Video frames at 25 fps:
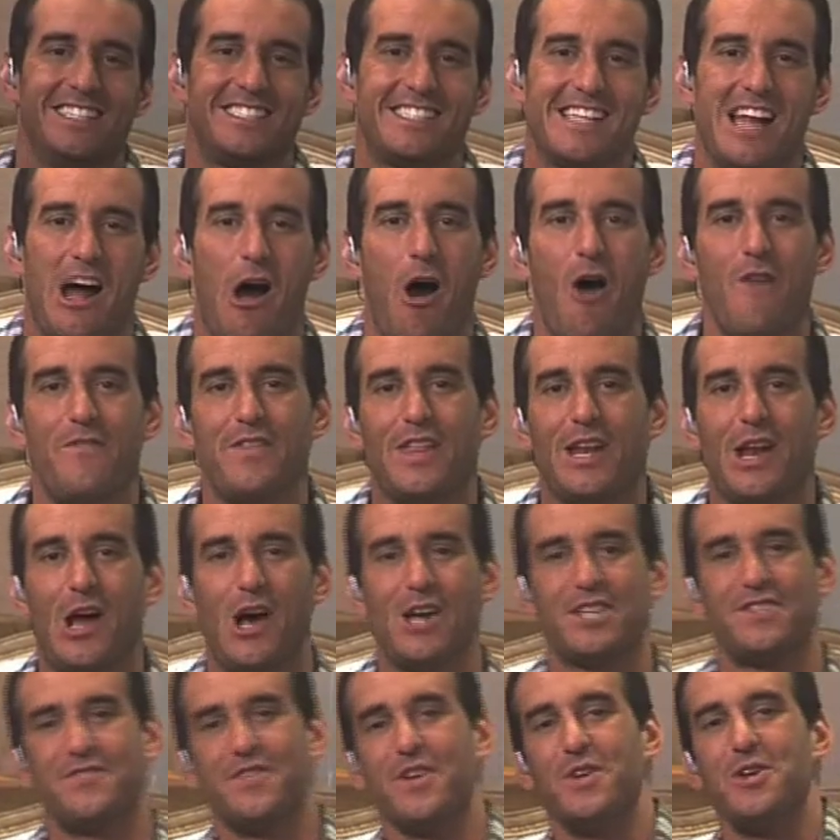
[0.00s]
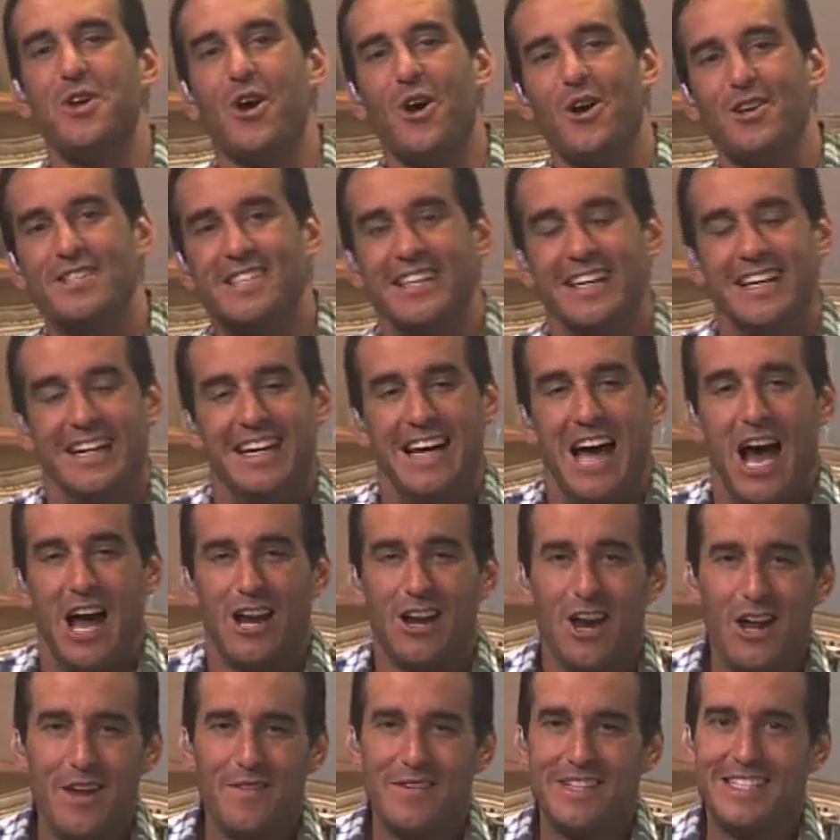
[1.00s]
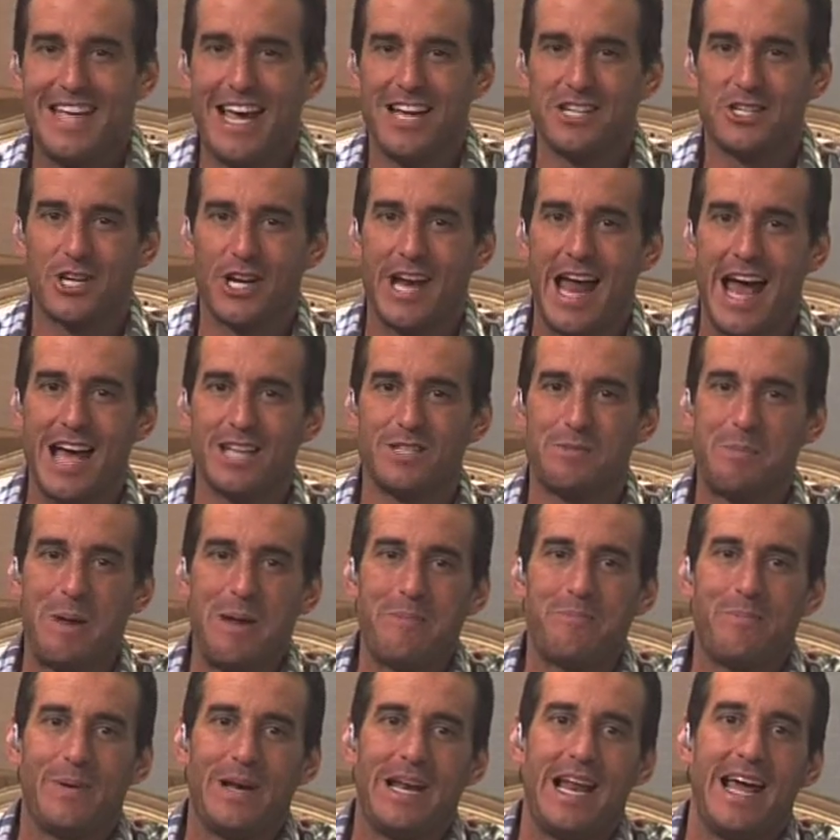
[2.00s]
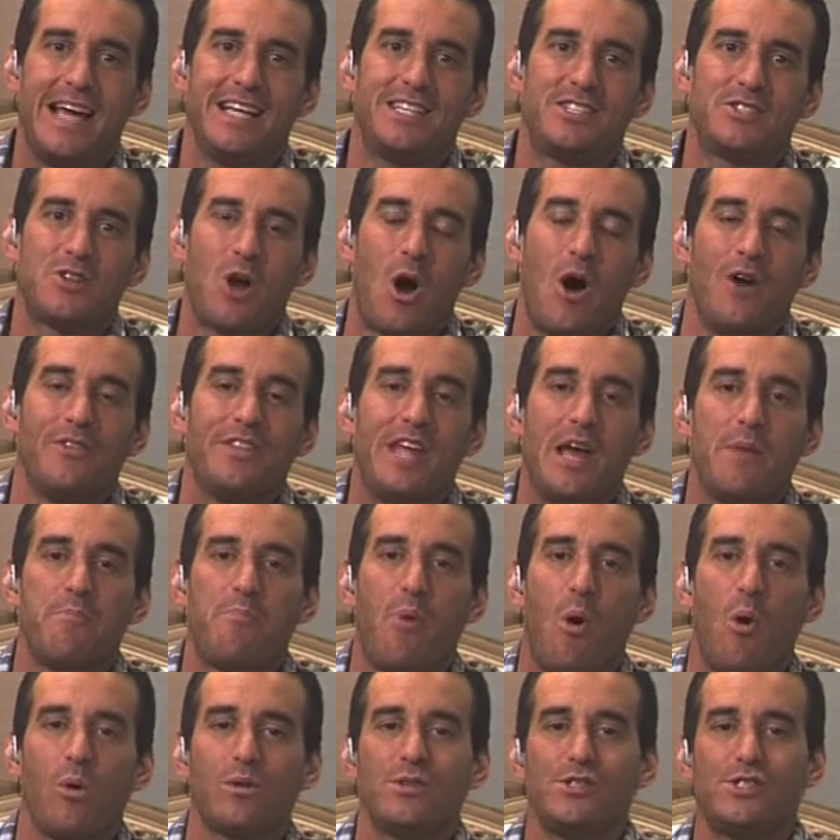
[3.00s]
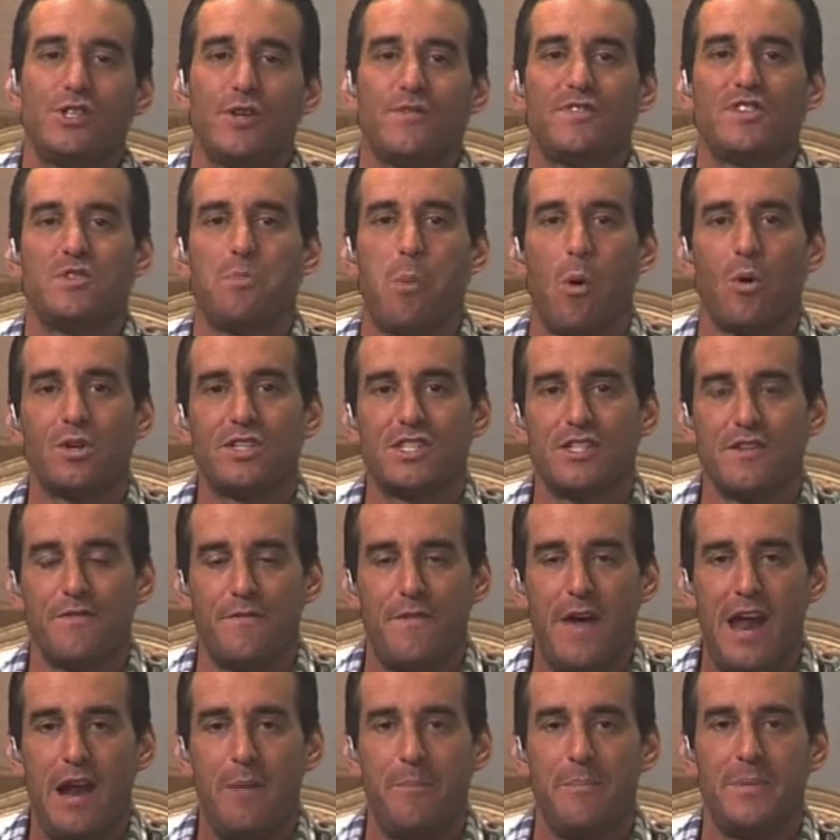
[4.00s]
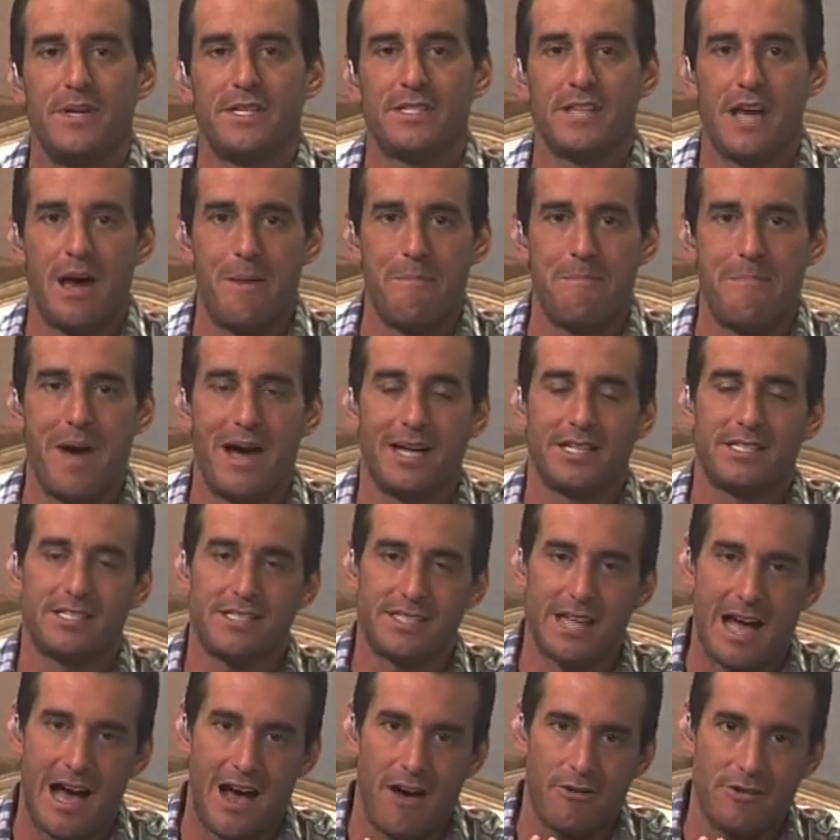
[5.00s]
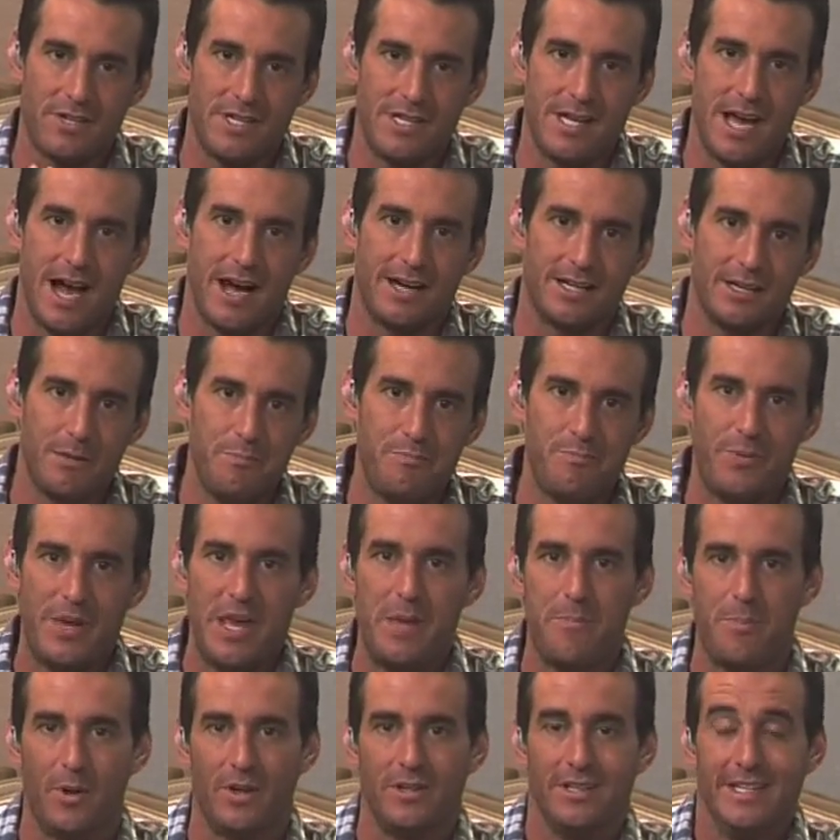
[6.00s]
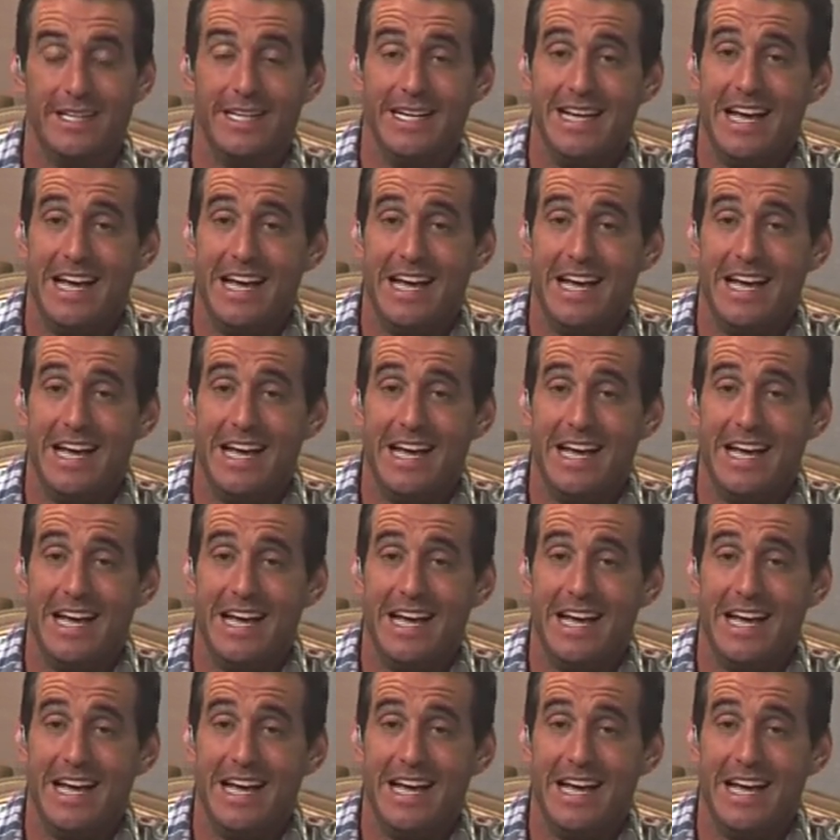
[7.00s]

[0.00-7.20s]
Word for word: Now, over the last few years, a lot of attention has been placed on the importance of sports development amongst our young people.